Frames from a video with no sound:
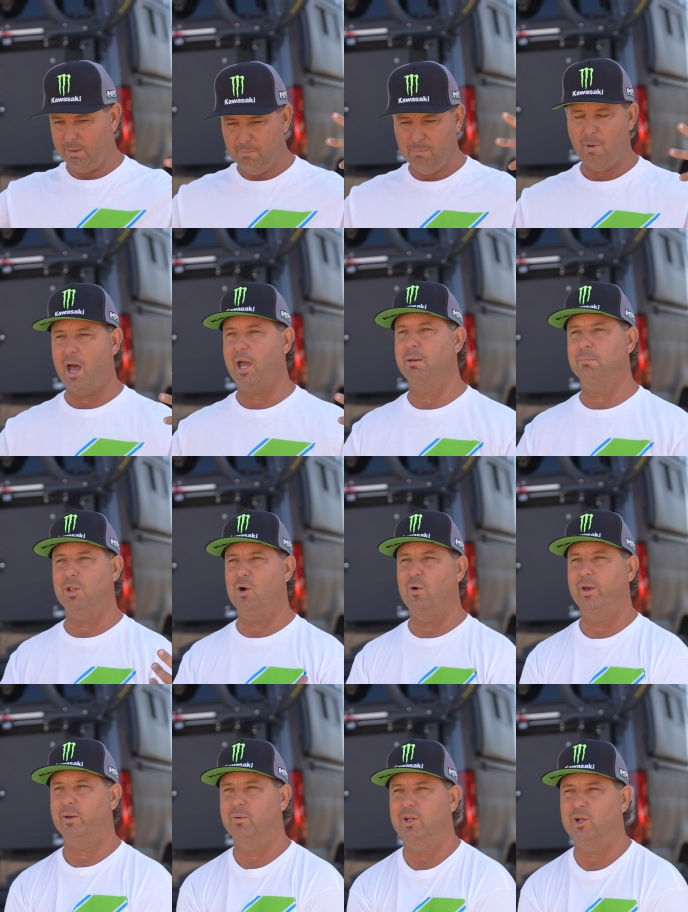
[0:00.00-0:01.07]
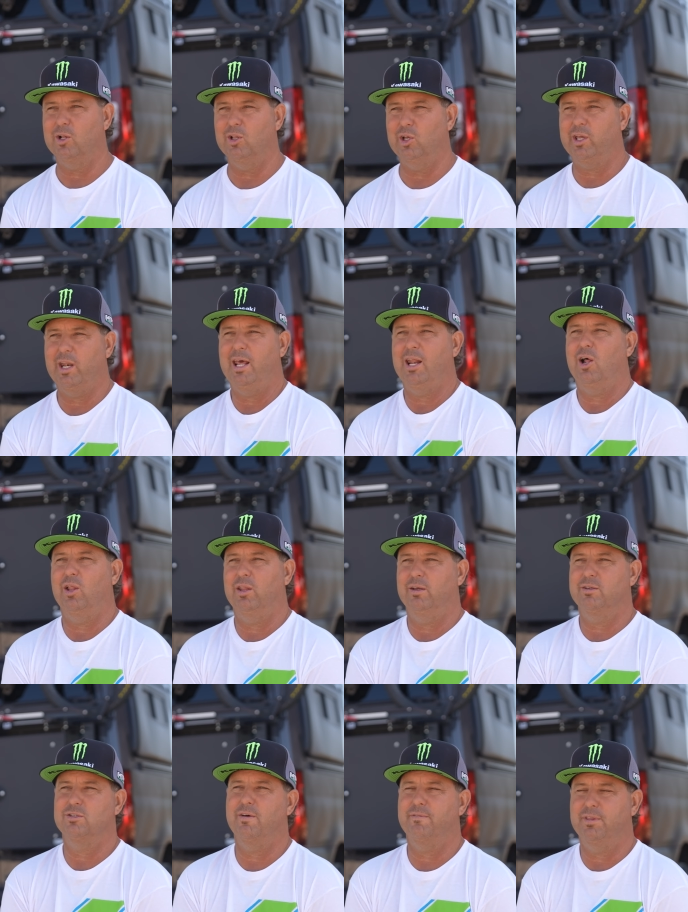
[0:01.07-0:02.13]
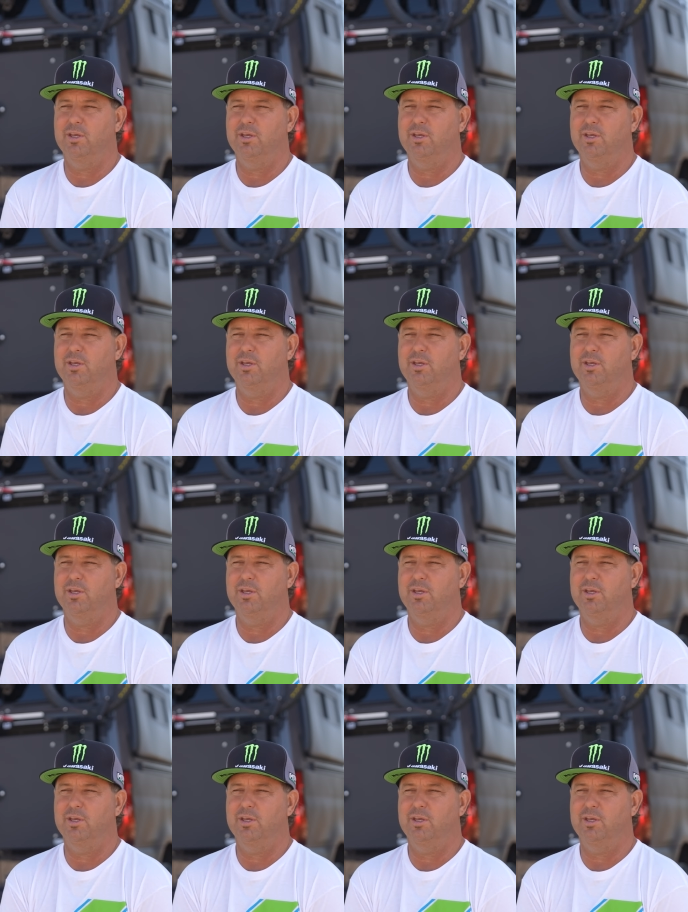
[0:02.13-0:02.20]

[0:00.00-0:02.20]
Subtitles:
mind-blowing when you're looking at all the stuff